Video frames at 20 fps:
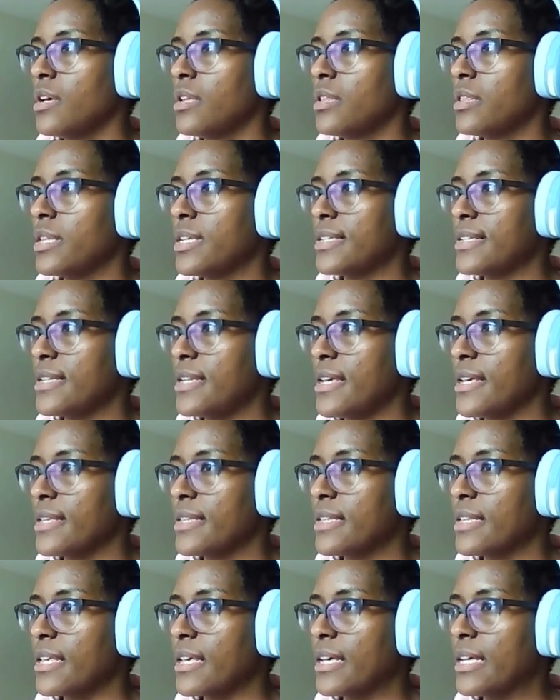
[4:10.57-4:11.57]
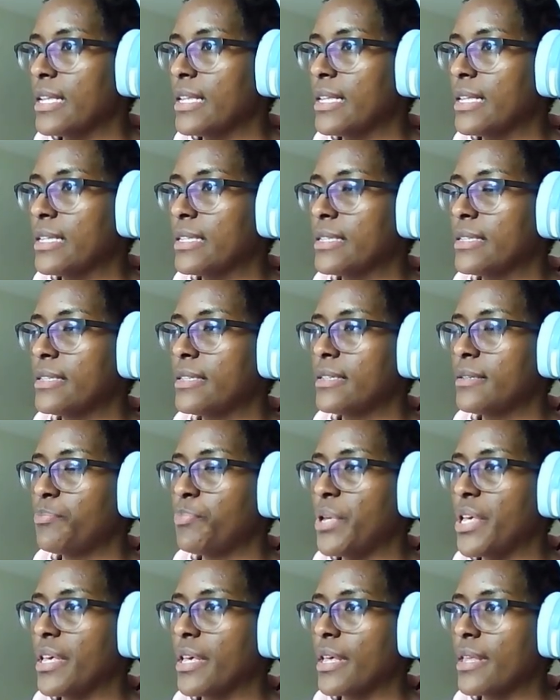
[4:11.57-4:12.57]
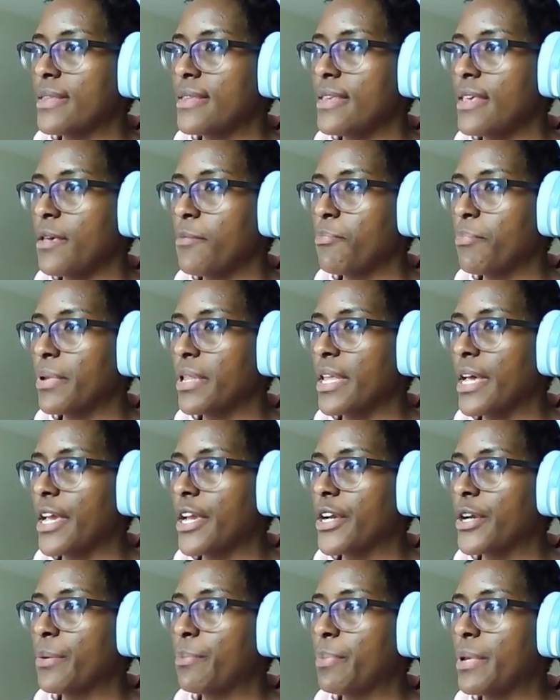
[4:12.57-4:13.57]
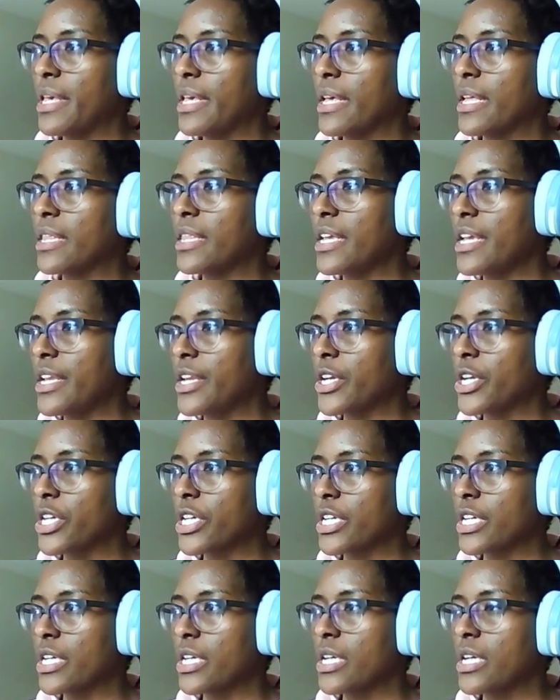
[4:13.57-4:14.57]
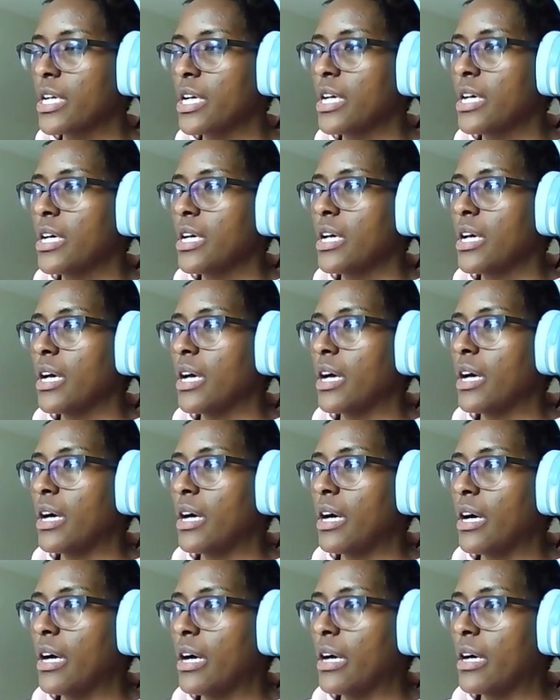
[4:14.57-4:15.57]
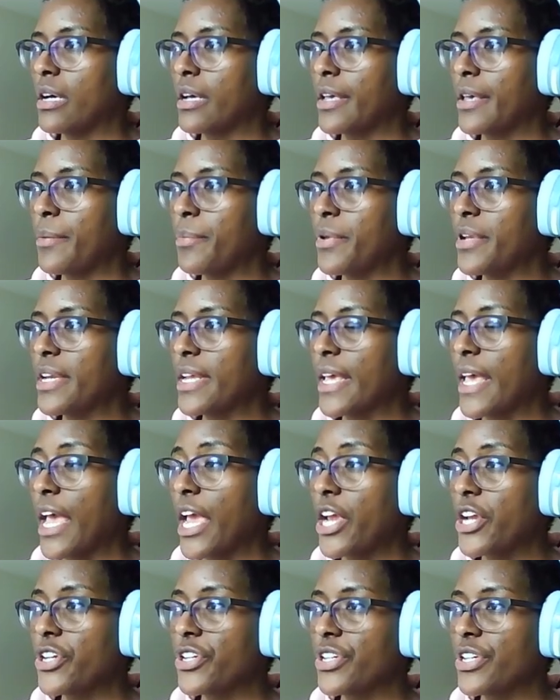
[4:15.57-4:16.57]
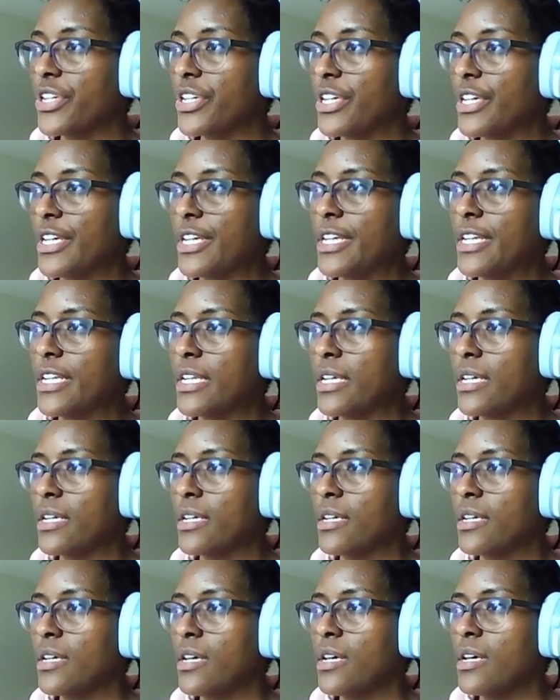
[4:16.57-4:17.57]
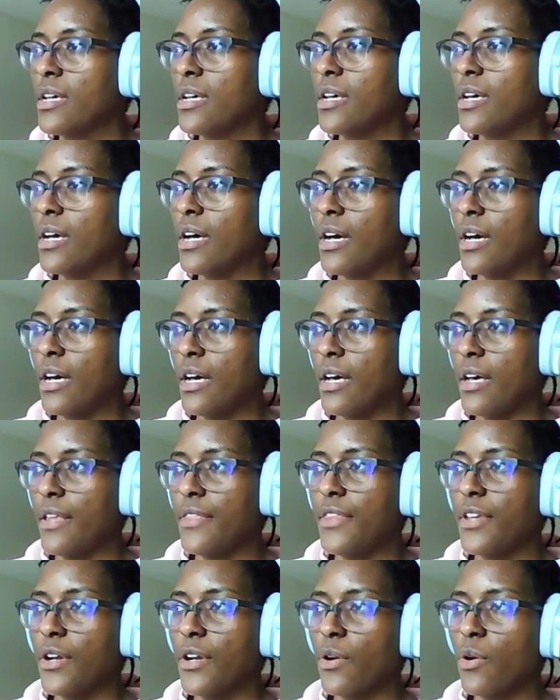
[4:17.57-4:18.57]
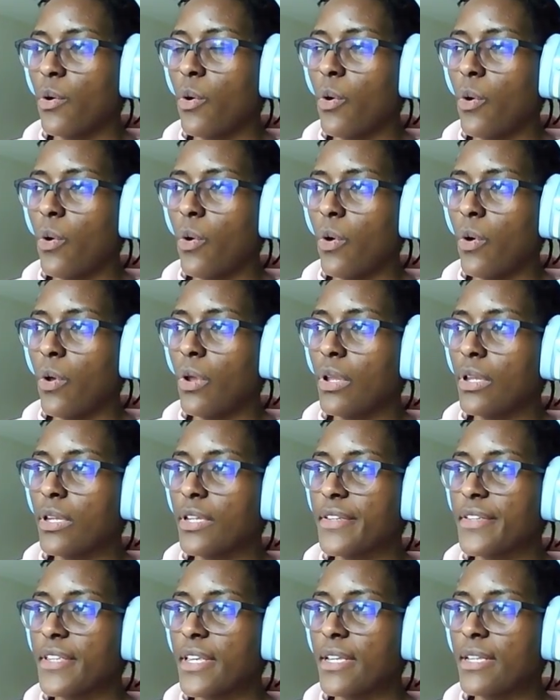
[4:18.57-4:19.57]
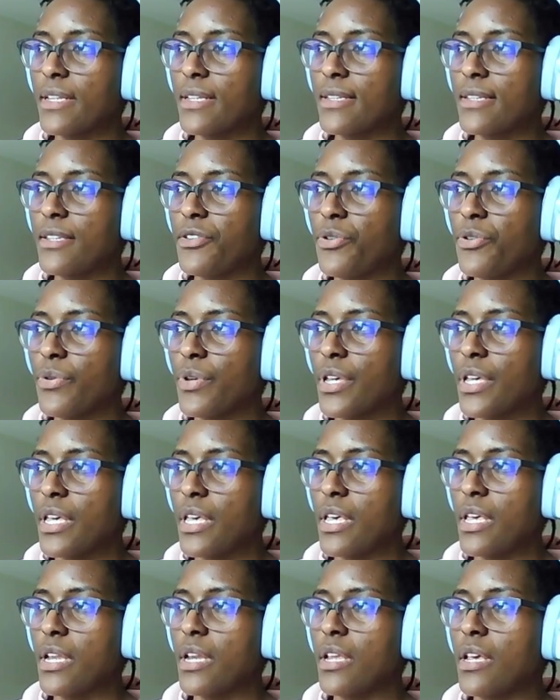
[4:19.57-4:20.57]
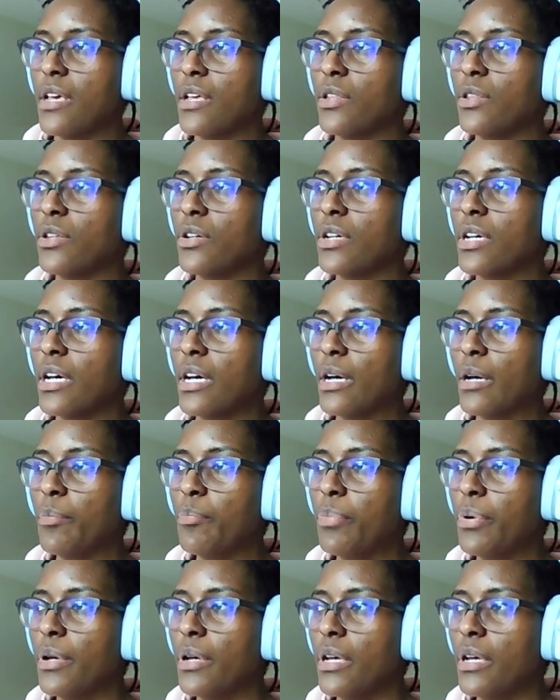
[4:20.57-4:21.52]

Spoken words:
Listening skills, being a team player, being a leader, communication. They're all skills you can look up